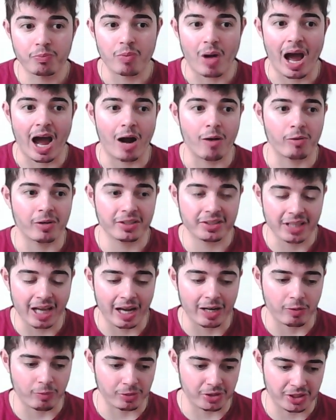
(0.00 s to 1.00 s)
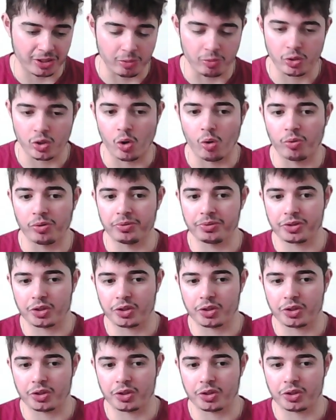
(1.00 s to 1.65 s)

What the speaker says: Our attack was still called into